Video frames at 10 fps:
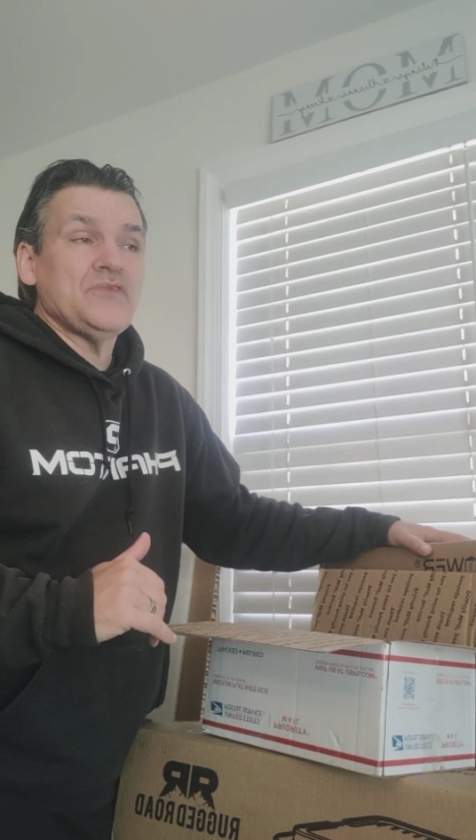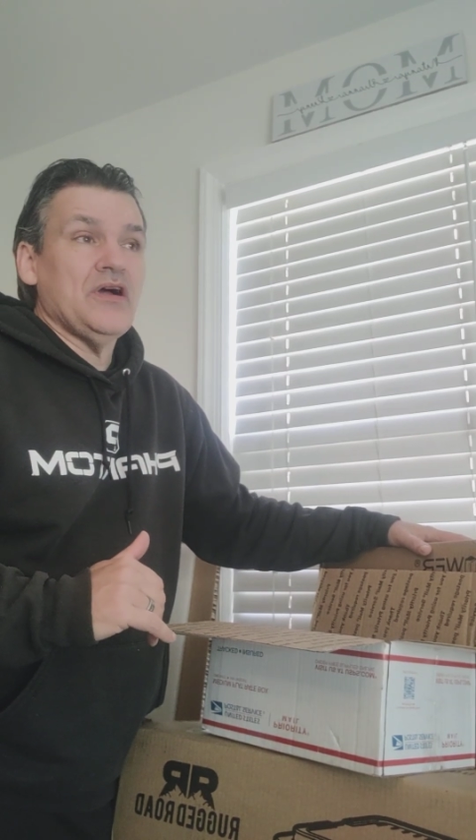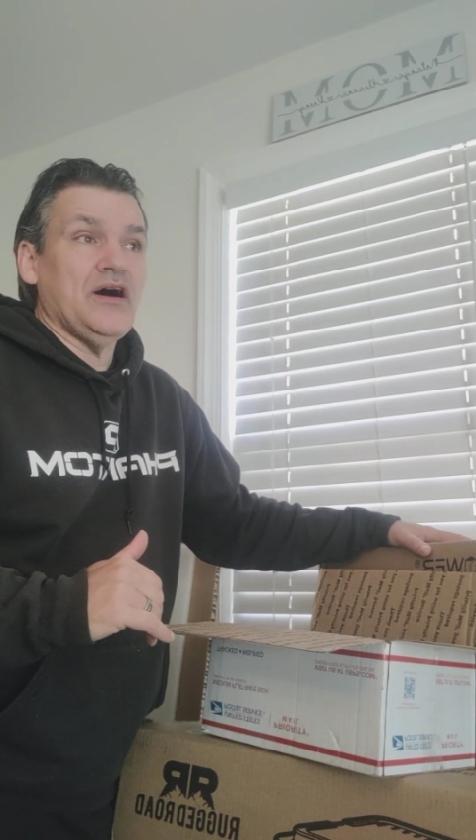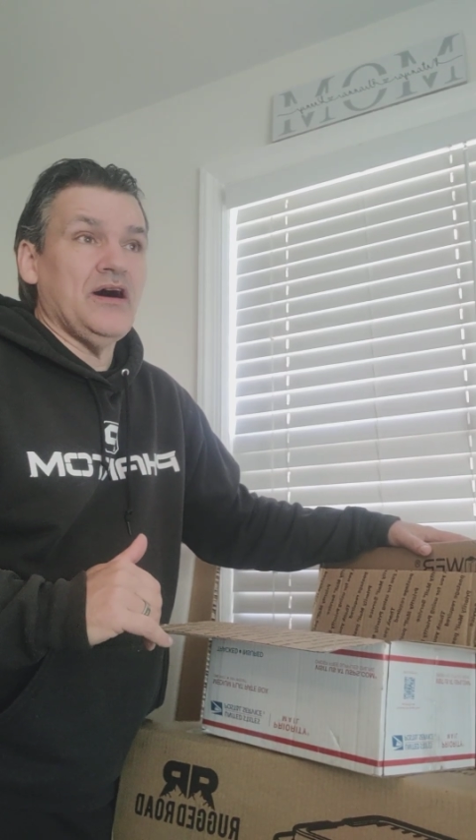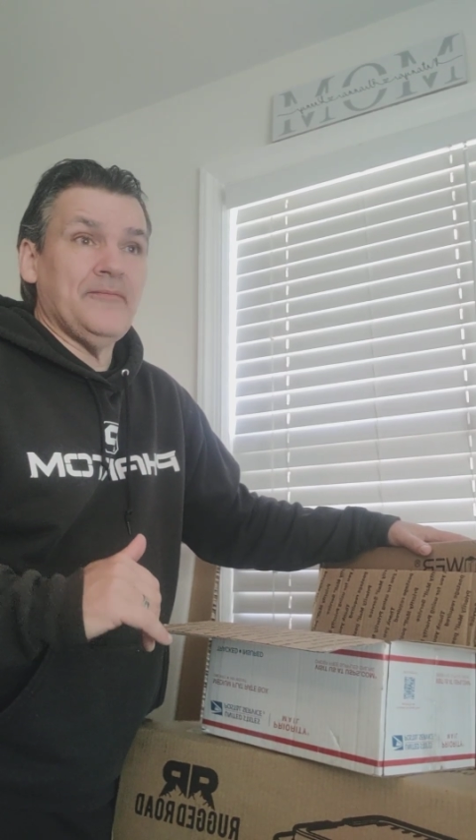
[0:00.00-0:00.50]

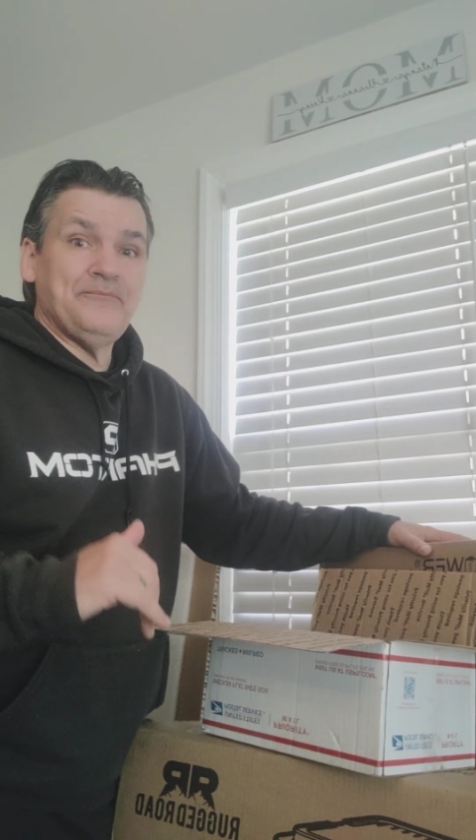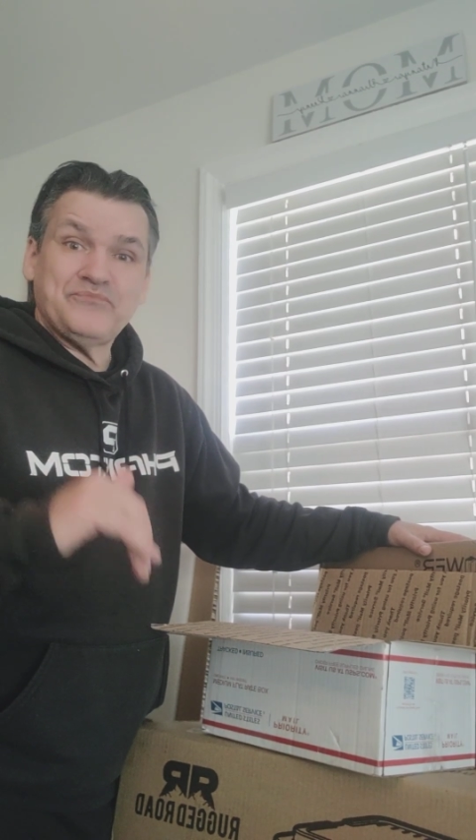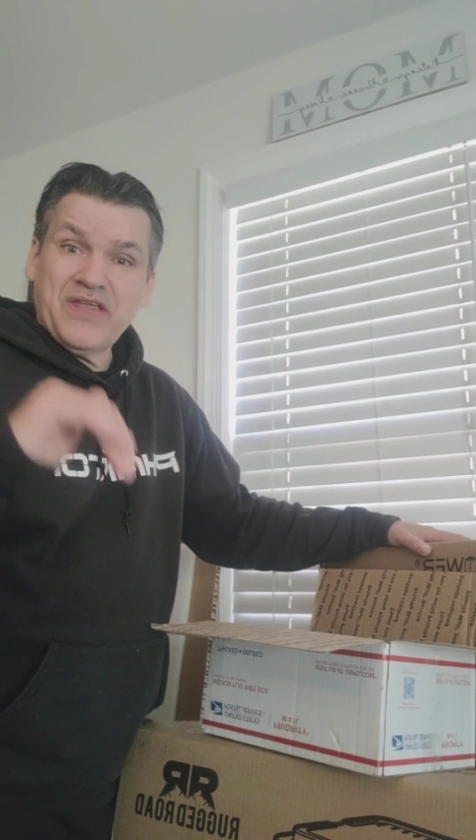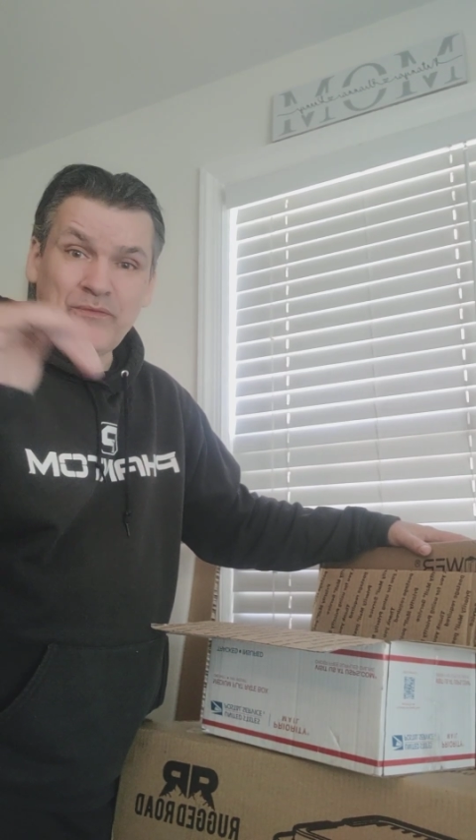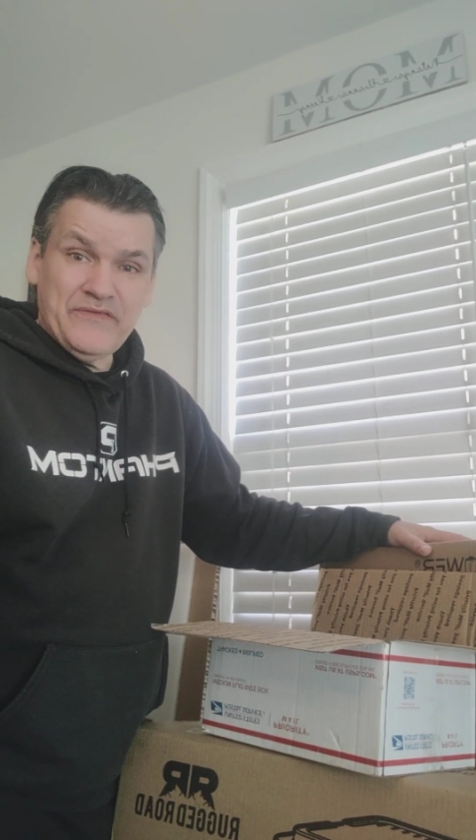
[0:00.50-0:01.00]
Um,
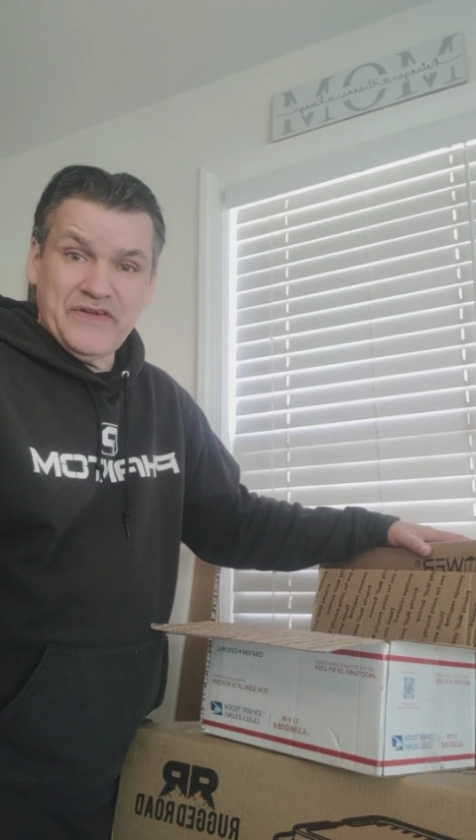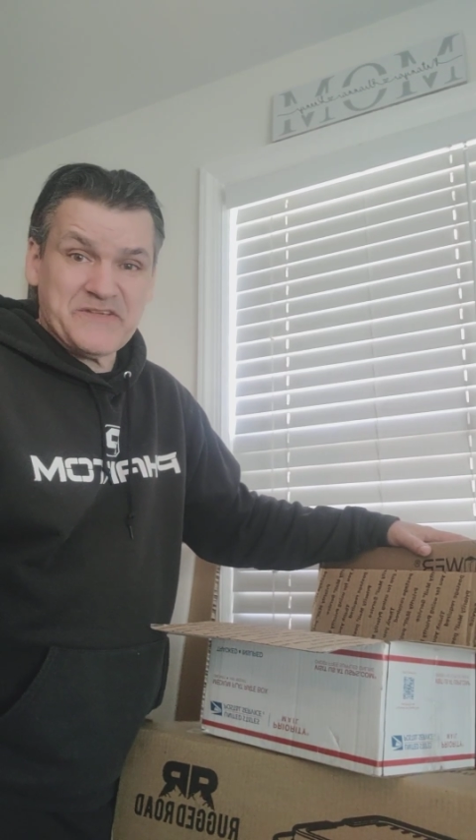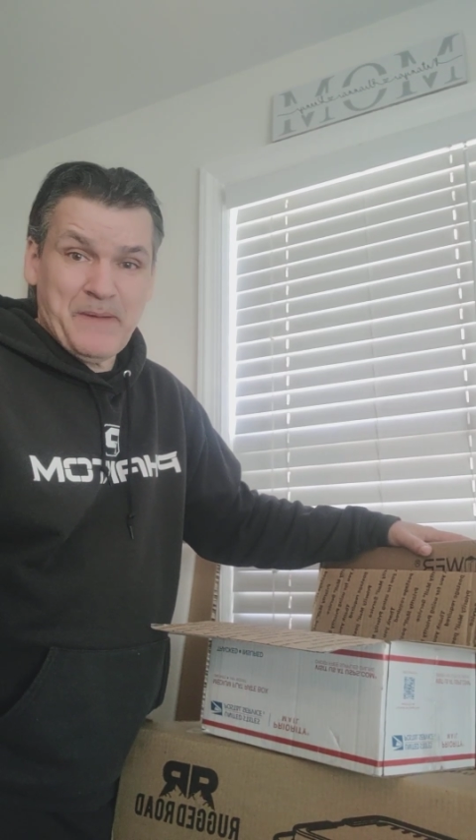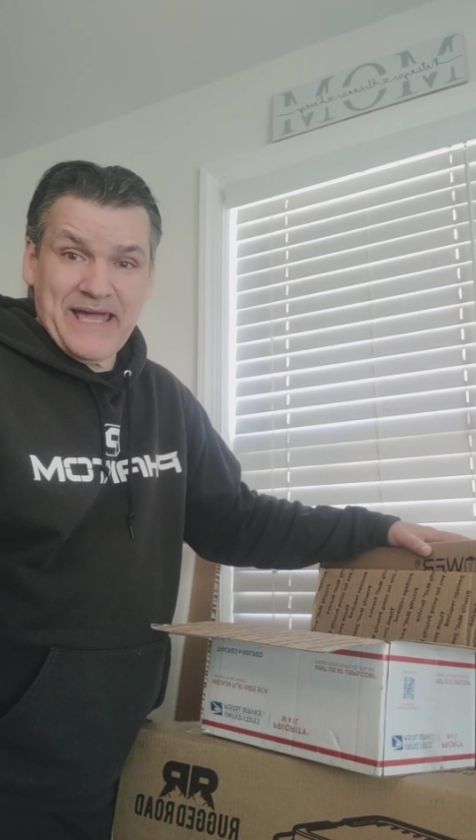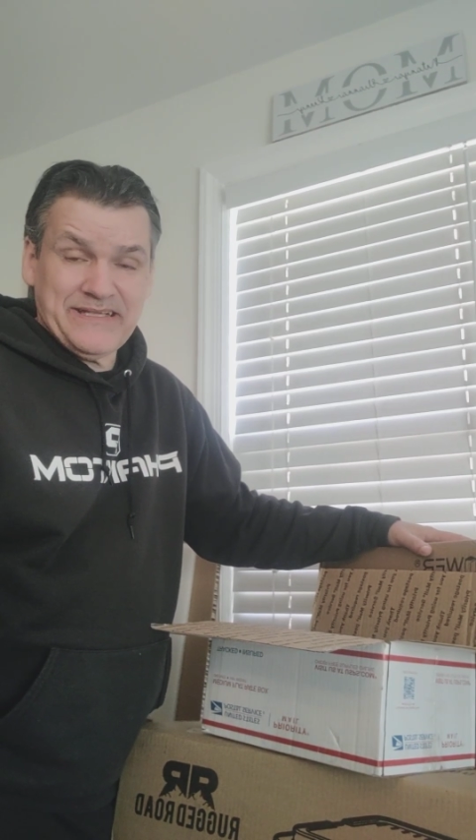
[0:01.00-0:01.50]
and we've
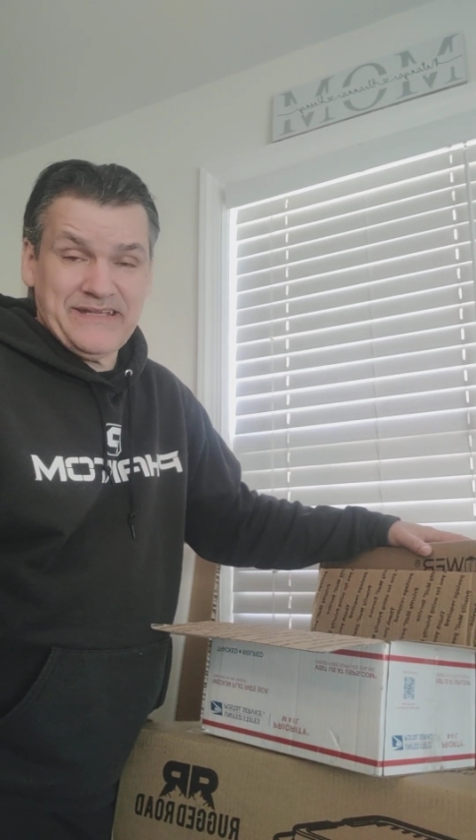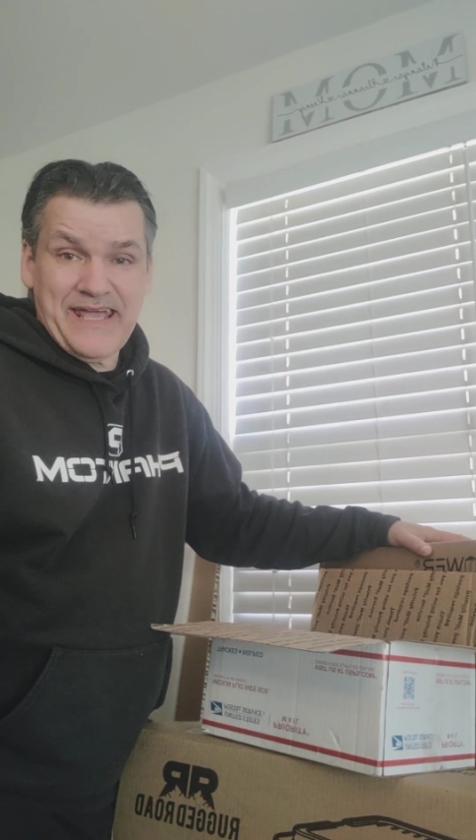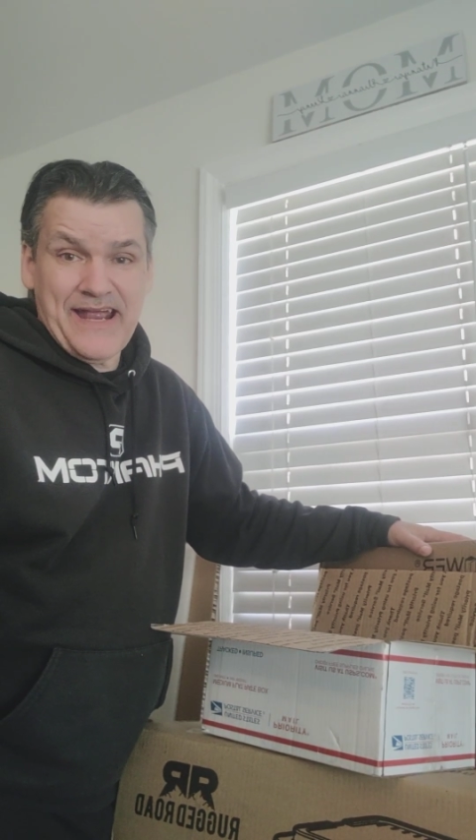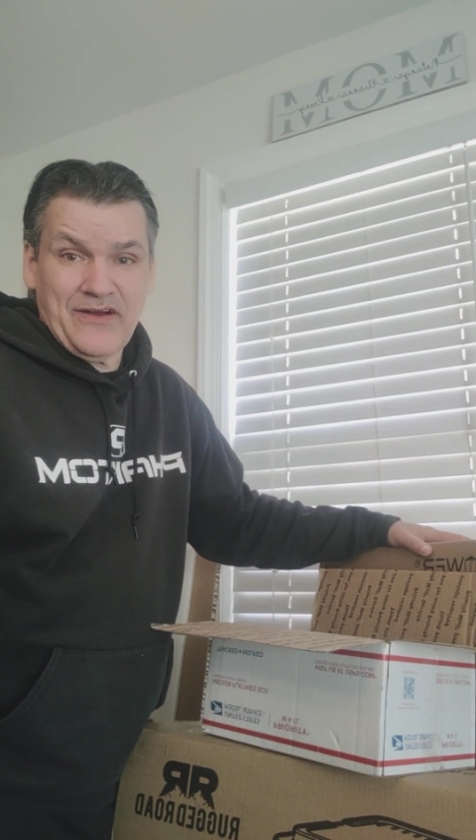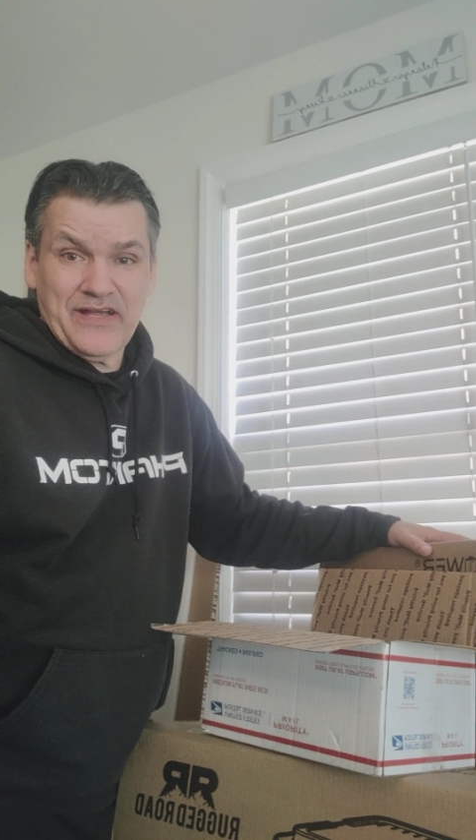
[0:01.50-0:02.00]
expanded the
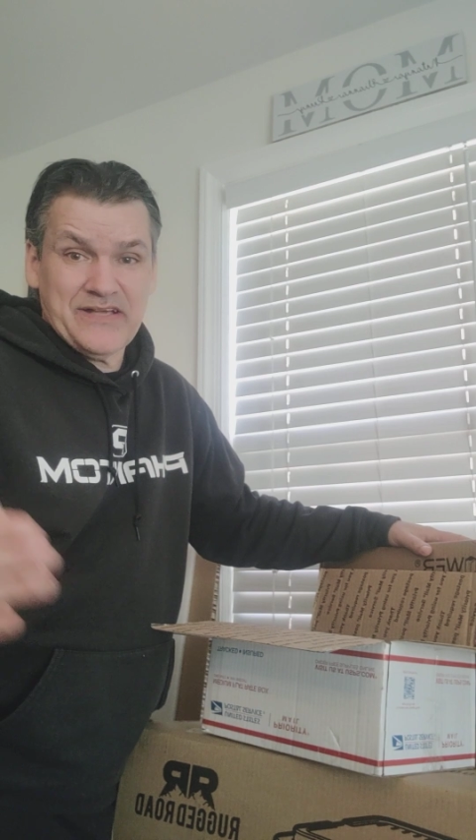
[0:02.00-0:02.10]
area.